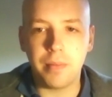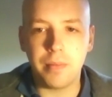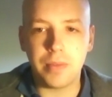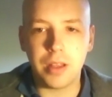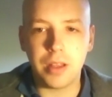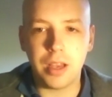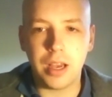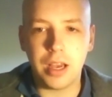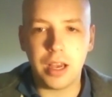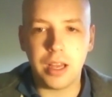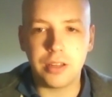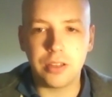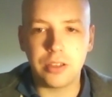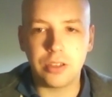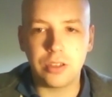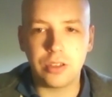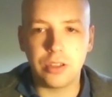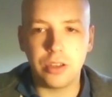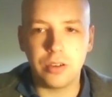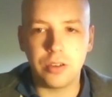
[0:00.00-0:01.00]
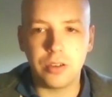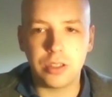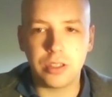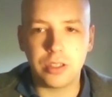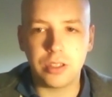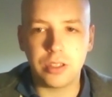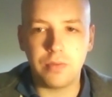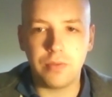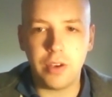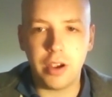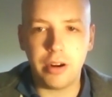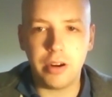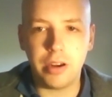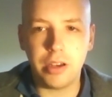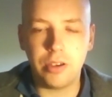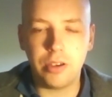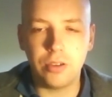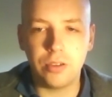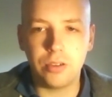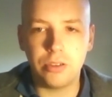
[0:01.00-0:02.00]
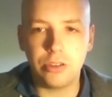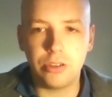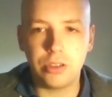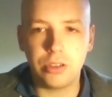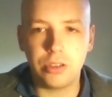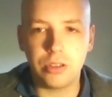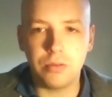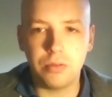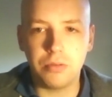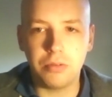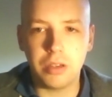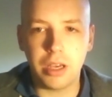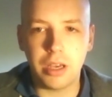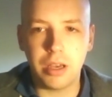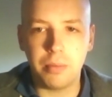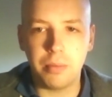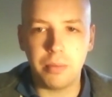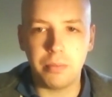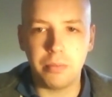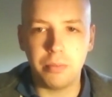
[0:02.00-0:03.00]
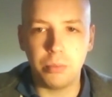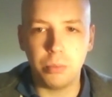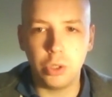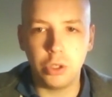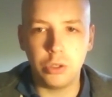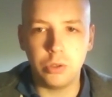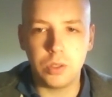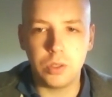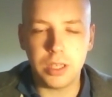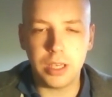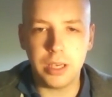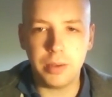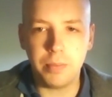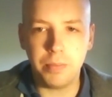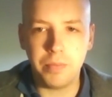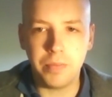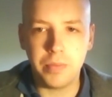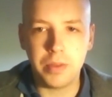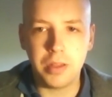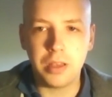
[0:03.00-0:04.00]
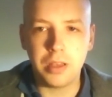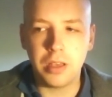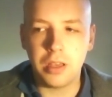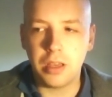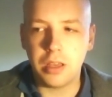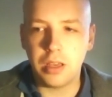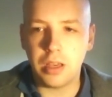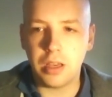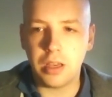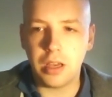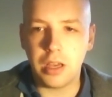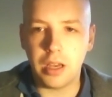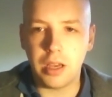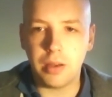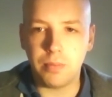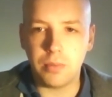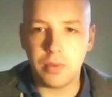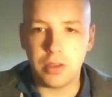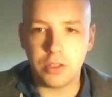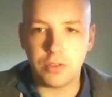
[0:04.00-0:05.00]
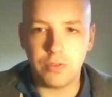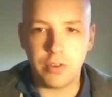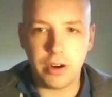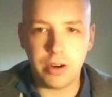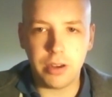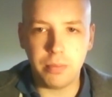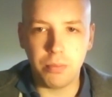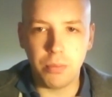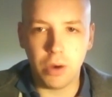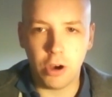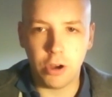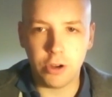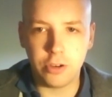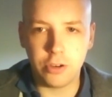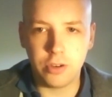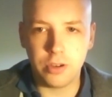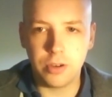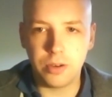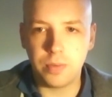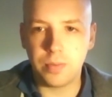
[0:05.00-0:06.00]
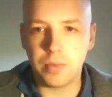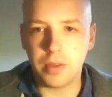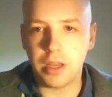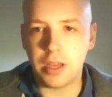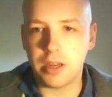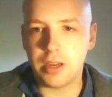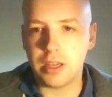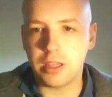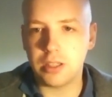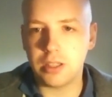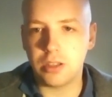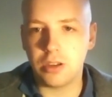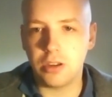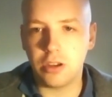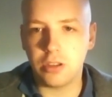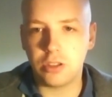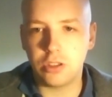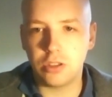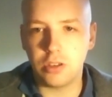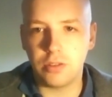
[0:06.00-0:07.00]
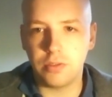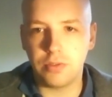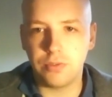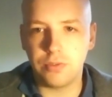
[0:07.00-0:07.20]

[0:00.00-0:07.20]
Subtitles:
And there is a very good museum. It's very modern and has lots of